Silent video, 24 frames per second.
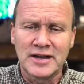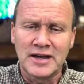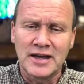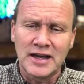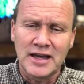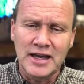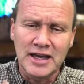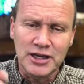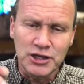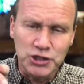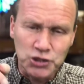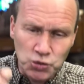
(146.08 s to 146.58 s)

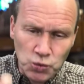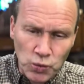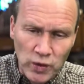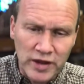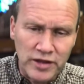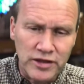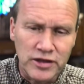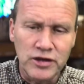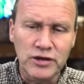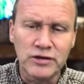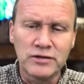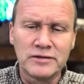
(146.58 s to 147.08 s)
He is
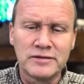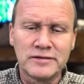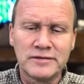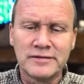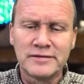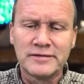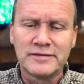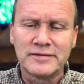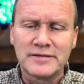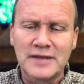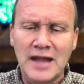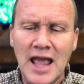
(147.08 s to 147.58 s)
with you,
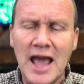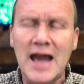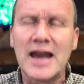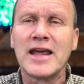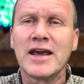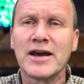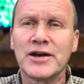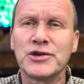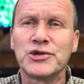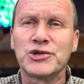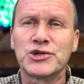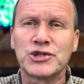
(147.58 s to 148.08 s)
and
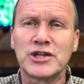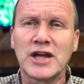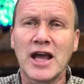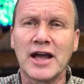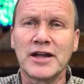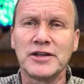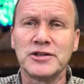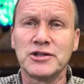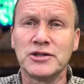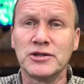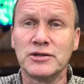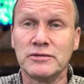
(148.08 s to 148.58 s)
he
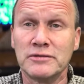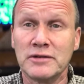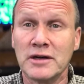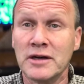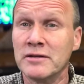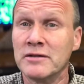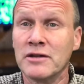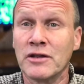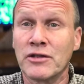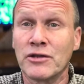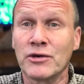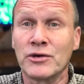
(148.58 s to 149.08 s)
understands you.
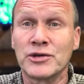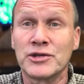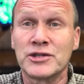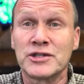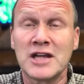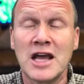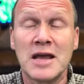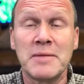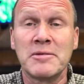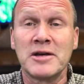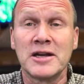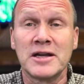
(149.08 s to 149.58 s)
And the third
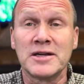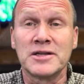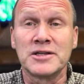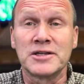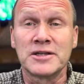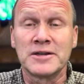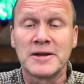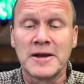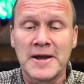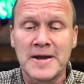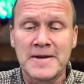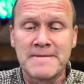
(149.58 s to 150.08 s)
statement
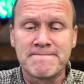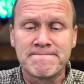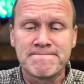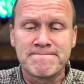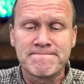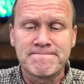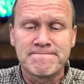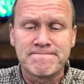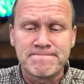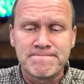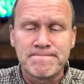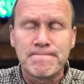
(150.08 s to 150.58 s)
is,
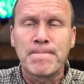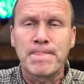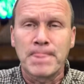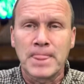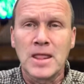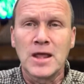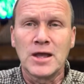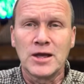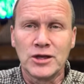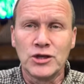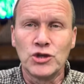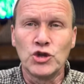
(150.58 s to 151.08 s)

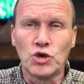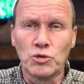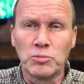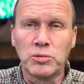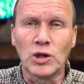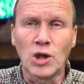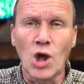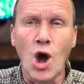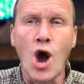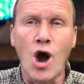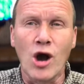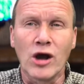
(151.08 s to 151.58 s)
you
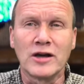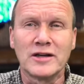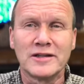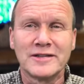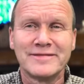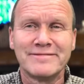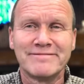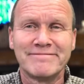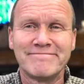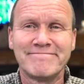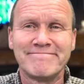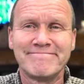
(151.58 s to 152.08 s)
belong.
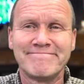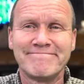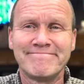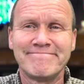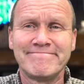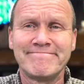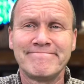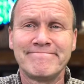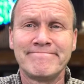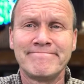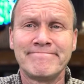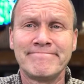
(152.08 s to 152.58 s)

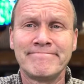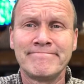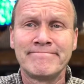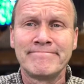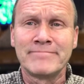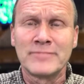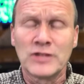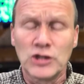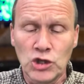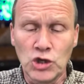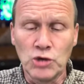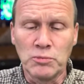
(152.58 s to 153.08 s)

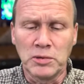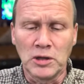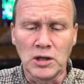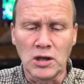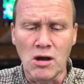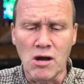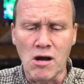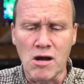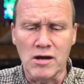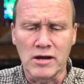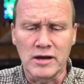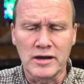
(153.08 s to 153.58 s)
You
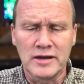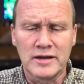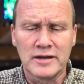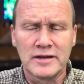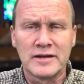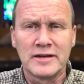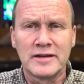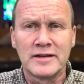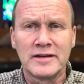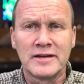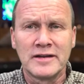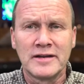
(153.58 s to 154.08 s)
belong.
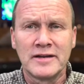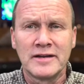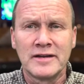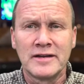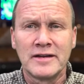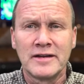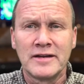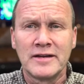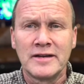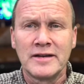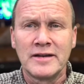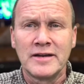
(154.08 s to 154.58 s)

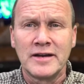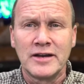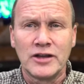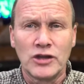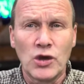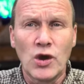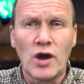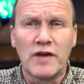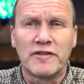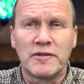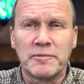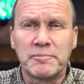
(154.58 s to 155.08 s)

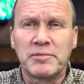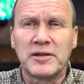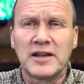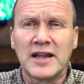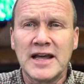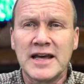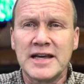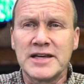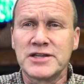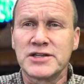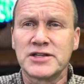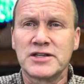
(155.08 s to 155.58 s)
You have a
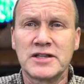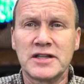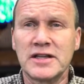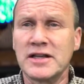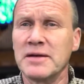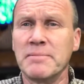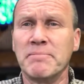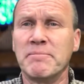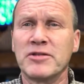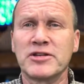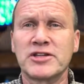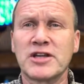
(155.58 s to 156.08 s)
place,
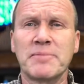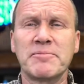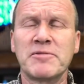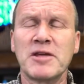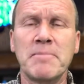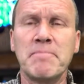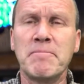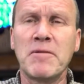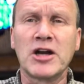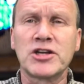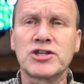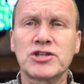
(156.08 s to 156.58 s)

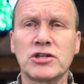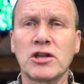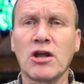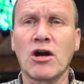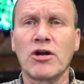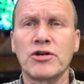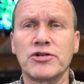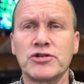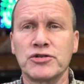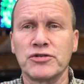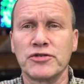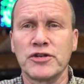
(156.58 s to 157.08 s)
something much
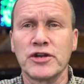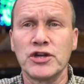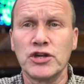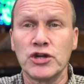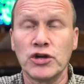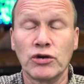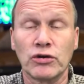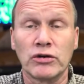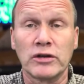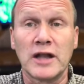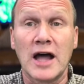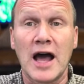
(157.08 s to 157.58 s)
larger than
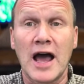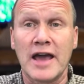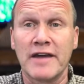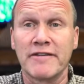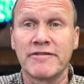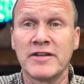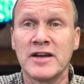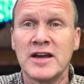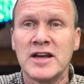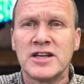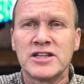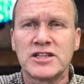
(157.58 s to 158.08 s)
your
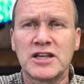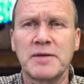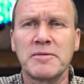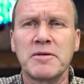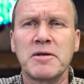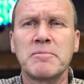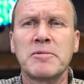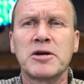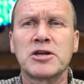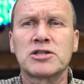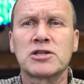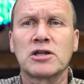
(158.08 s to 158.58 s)
life,
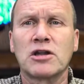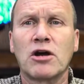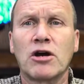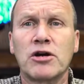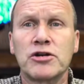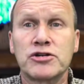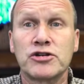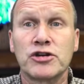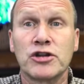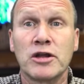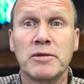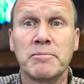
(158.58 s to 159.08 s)
something much
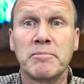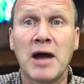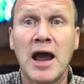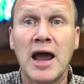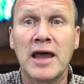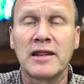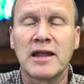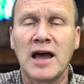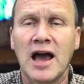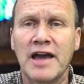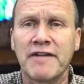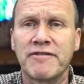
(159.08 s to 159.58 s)
larger than my
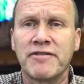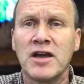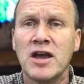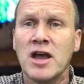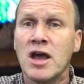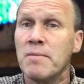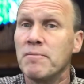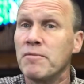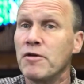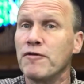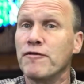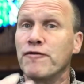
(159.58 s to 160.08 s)
life.
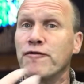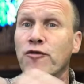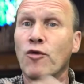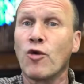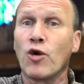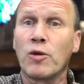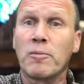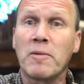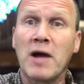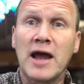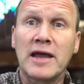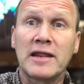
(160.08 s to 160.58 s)

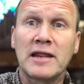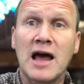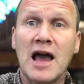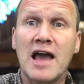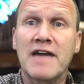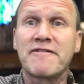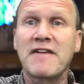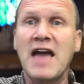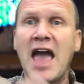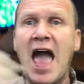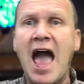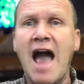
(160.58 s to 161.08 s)
Before my
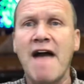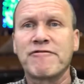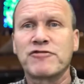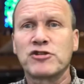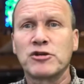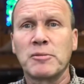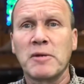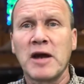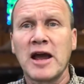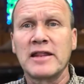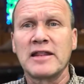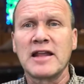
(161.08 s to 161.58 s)
life,
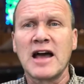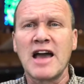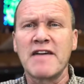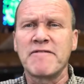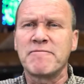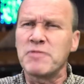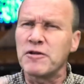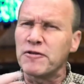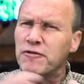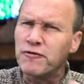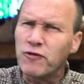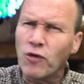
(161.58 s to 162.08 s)
after my
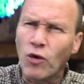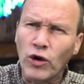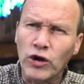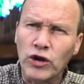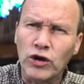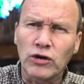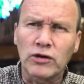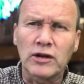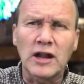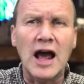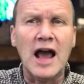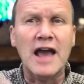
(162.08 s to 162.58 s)
life, before
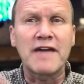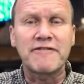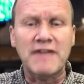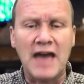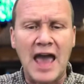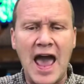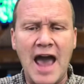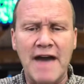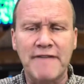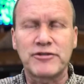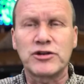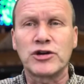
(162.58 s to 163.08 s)
your life,
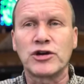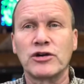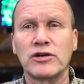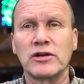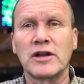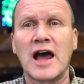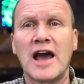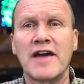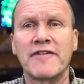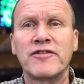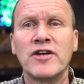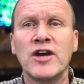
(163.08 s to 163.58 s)
after your
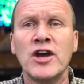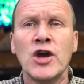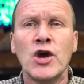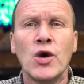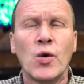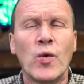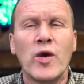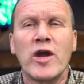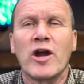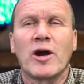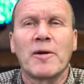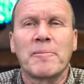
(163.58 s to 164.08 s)
life,
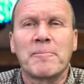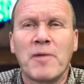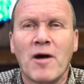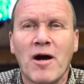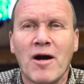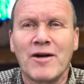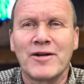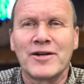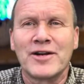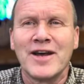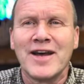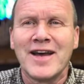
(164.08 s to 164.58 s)
we are
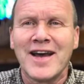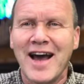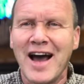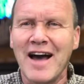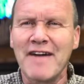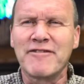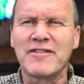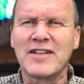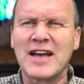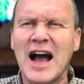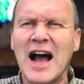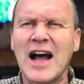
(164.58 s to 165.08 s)
part
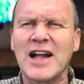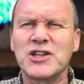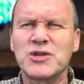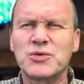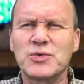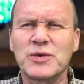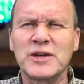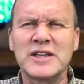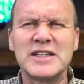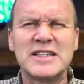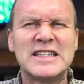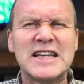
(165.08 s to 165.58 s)
of God's
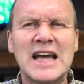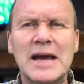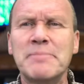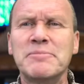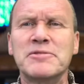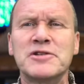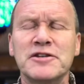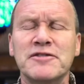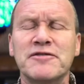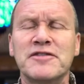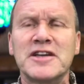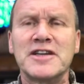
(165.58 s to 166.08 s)

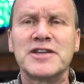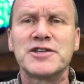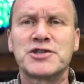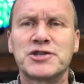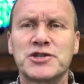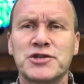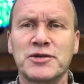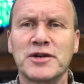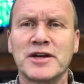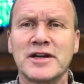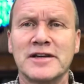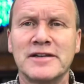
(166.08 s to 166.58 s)
redemptive
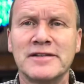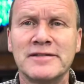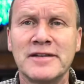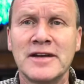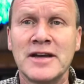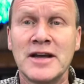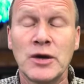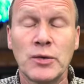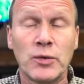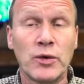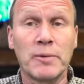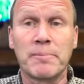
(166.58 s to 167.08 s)
history.
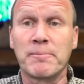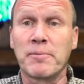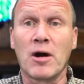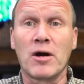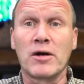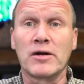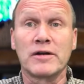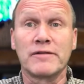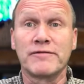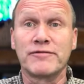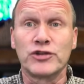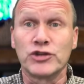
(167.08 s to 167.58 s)
We're
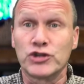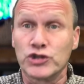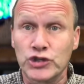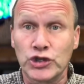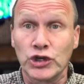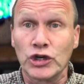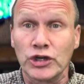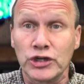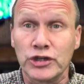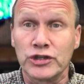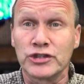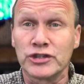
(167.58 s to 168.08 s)
part of the
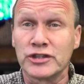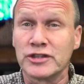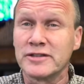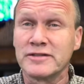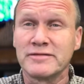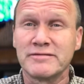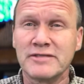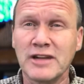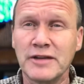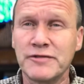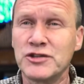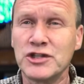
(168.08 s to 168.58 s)
church
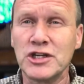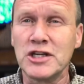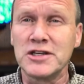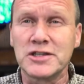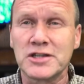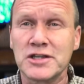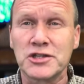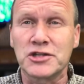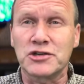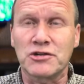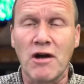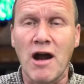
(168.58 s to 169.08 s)
of
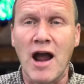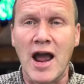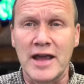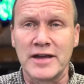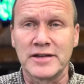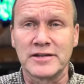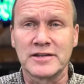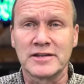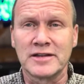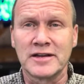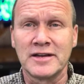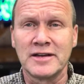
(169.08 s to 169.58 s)
Jesus
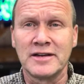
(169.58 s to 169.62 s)
Christ.